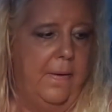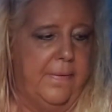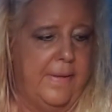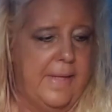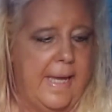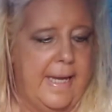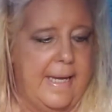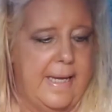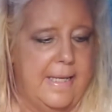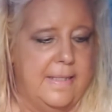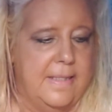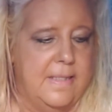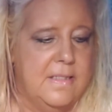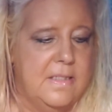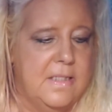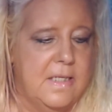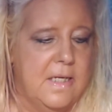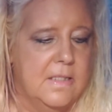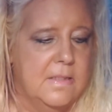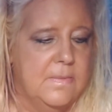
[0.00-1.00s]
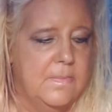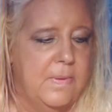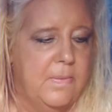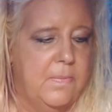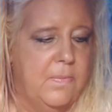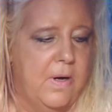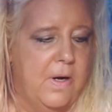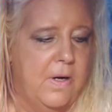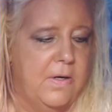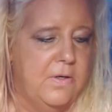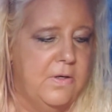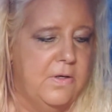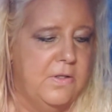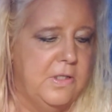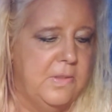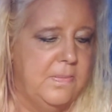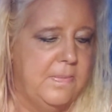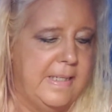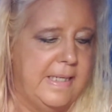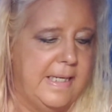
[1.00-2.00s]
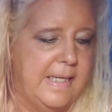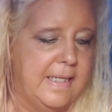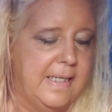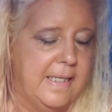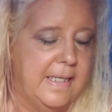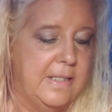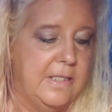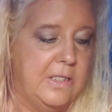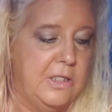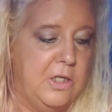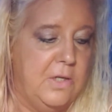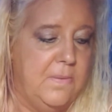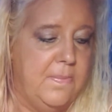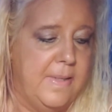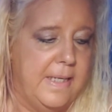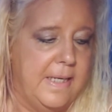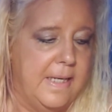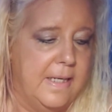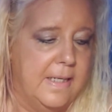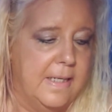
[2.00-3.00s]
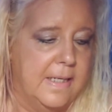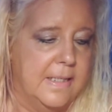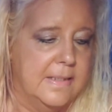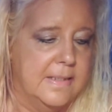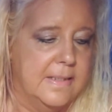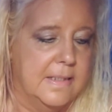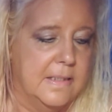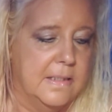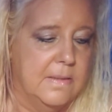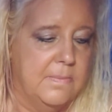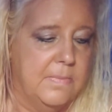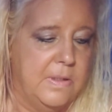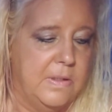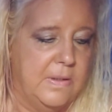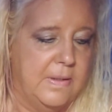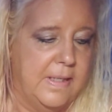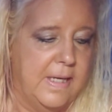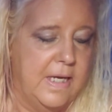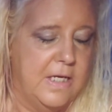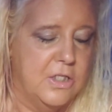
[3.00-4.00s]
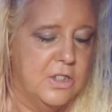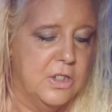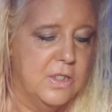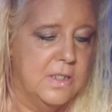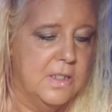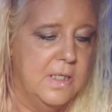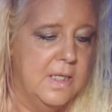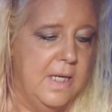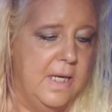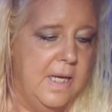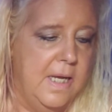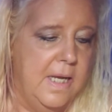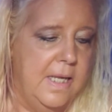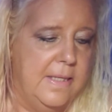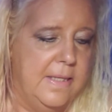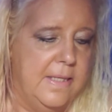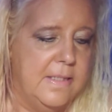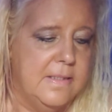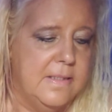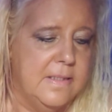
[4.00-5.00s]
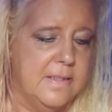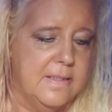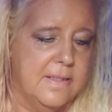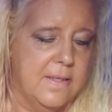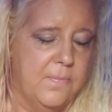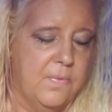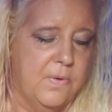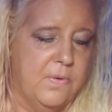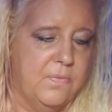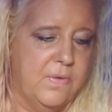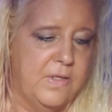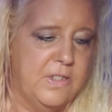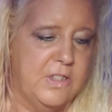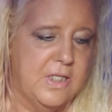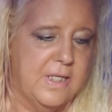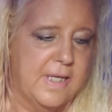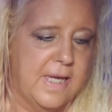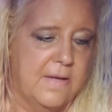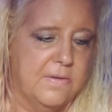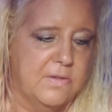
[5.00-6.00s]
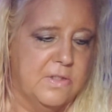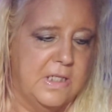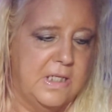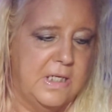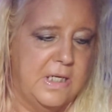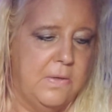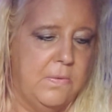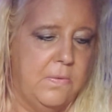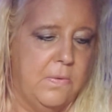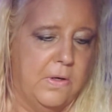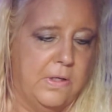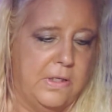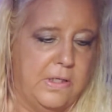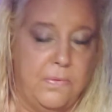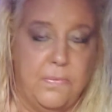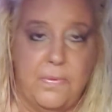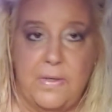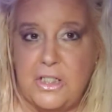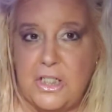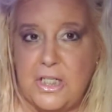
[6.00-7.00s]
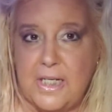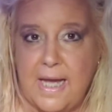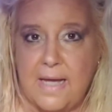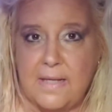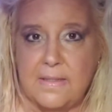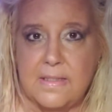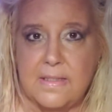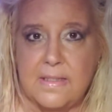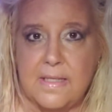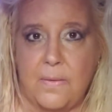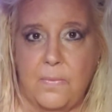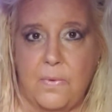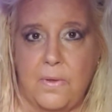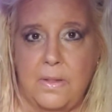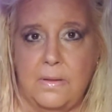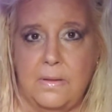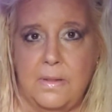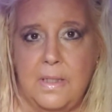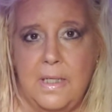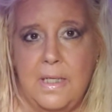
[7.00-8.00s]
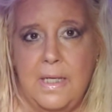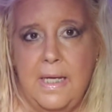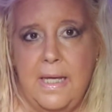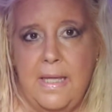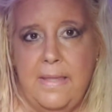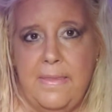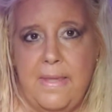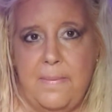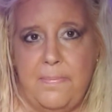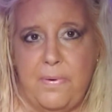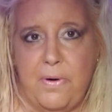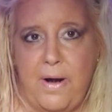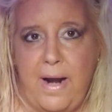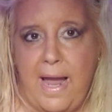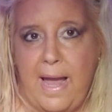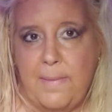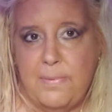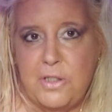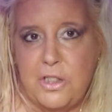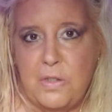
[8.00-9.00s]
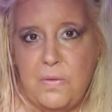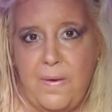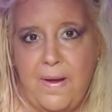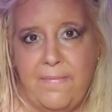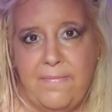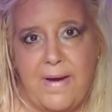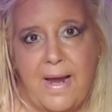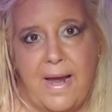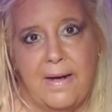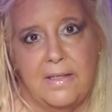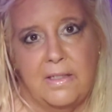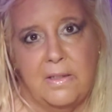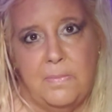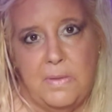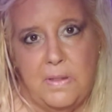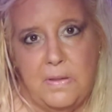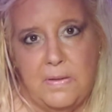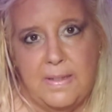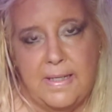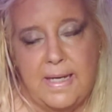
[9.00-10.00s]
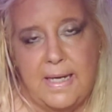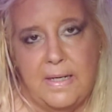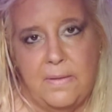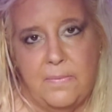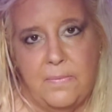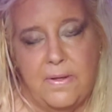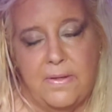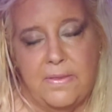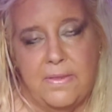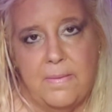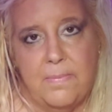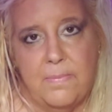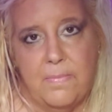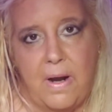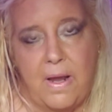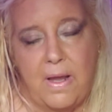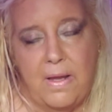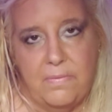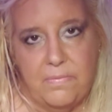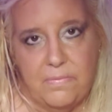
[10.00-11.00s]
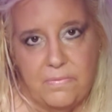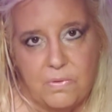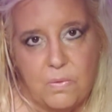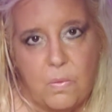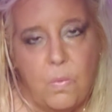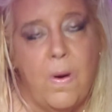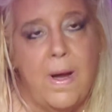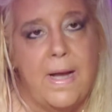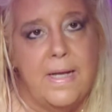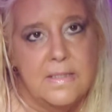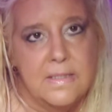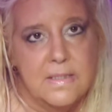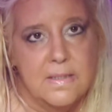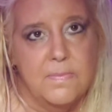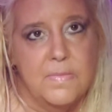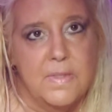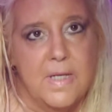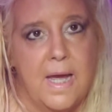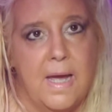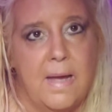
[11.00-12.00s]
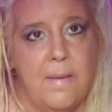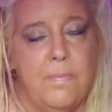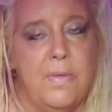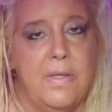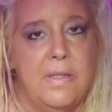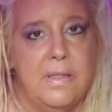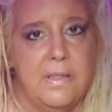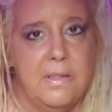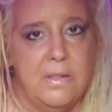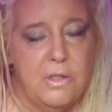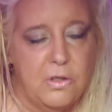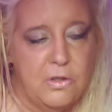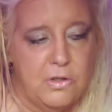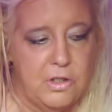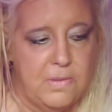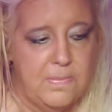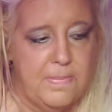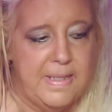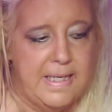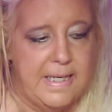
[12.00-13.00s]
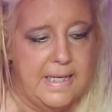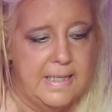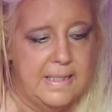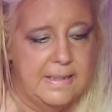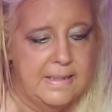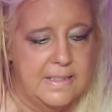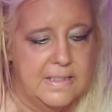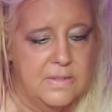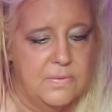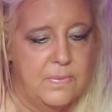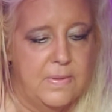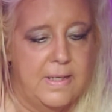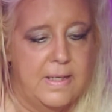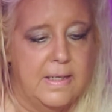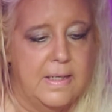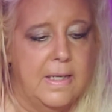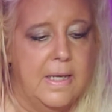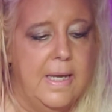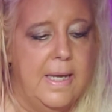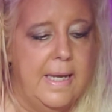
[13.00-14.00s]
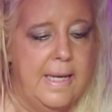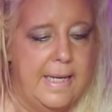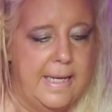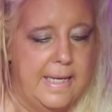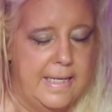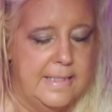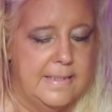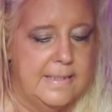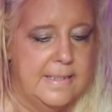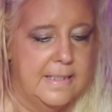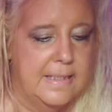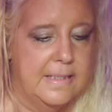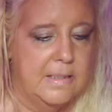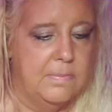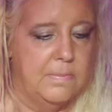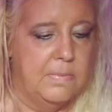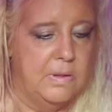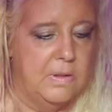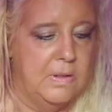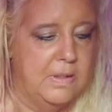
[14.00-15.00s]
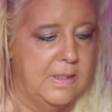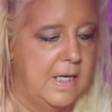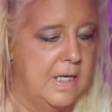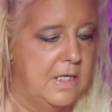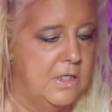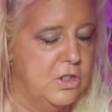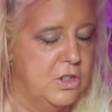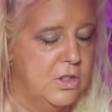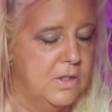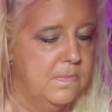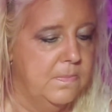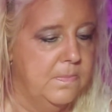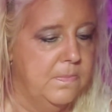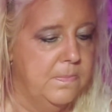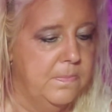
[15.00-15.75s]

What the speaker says: Okay, and this tells me we're under a new beginning, and the new beginning is in communication. This is someone reaching out to you, or you reaching out to them that perhaps you have not communicated with in quite some time, but your new beginning this week is in communication.